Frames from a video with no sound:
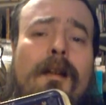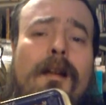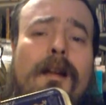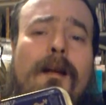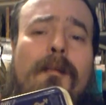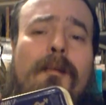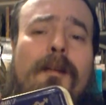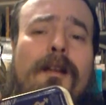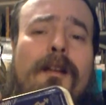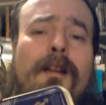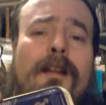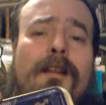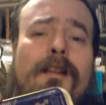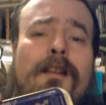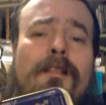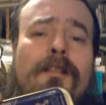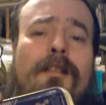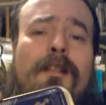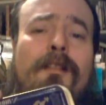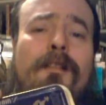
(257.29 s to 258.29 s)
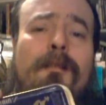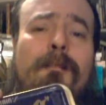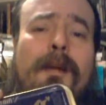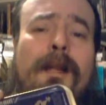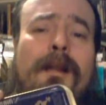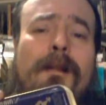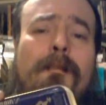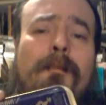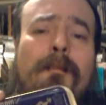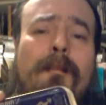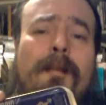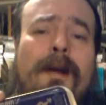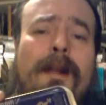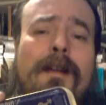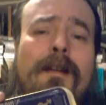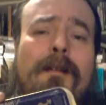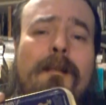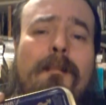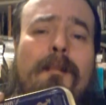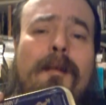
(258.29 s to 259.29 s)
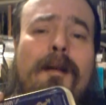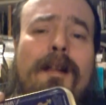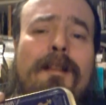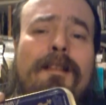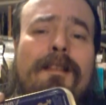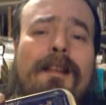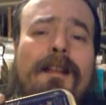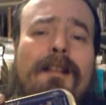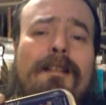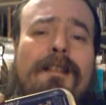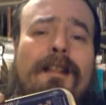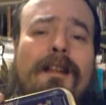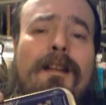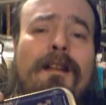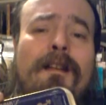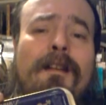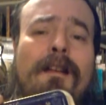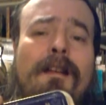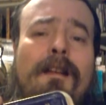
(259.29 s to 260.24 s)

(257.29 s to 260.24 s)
I wouldn't like you to spend money on my say-so